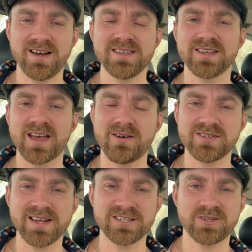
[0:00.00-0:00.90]
in the
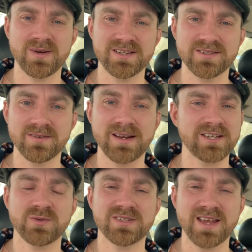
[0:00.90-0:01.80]
garage next to
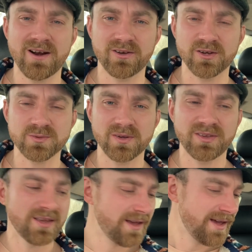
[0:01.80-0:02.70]
a Sierra
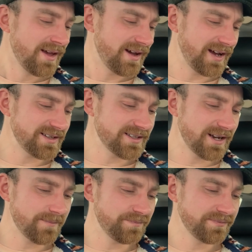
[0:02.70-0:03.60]
Cosworth, and
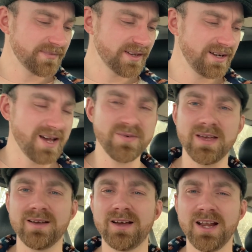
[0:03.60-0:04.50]
Love
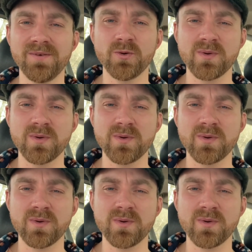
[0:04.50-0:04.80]
it. I love that we